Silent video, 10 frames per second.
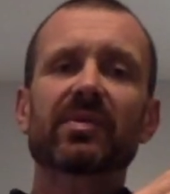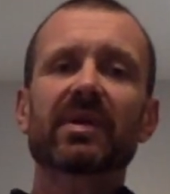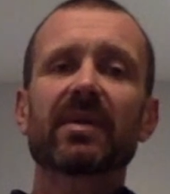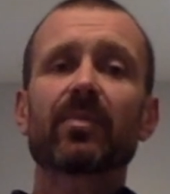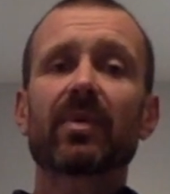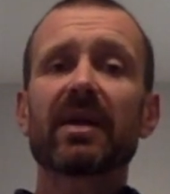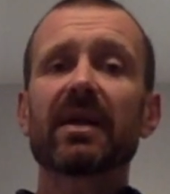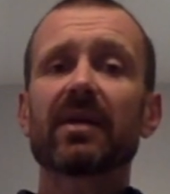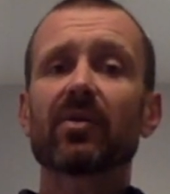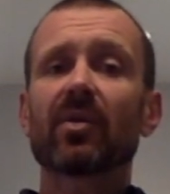you're going to
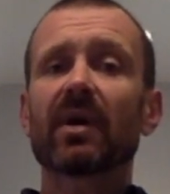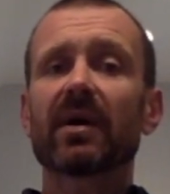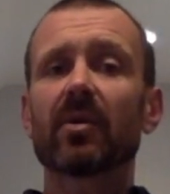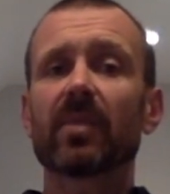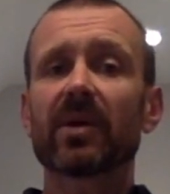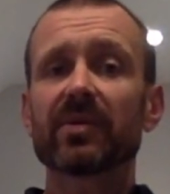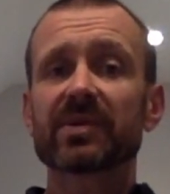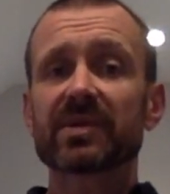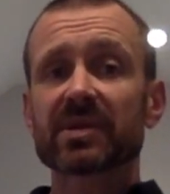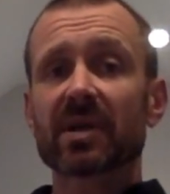bring your elbows
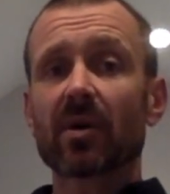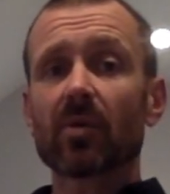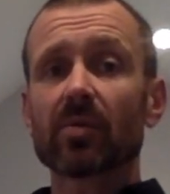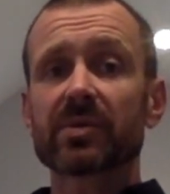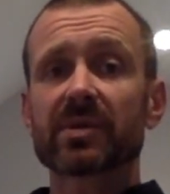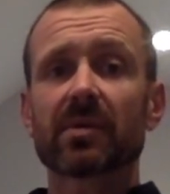and just hold